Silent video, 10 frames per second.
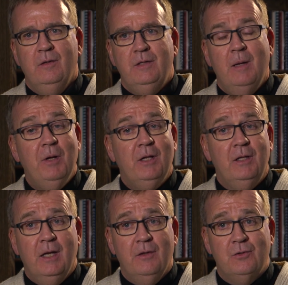
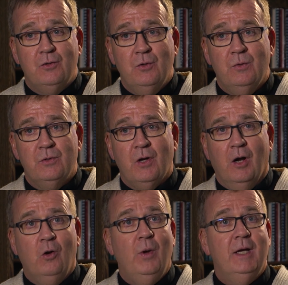typically the students
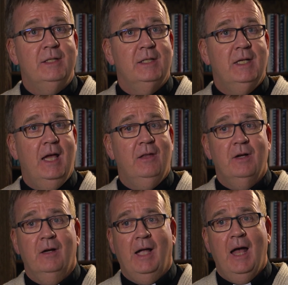are quick to take
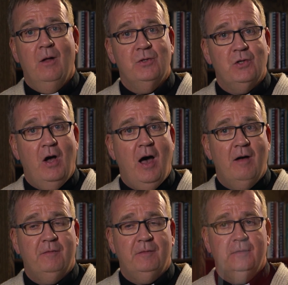their gowns off.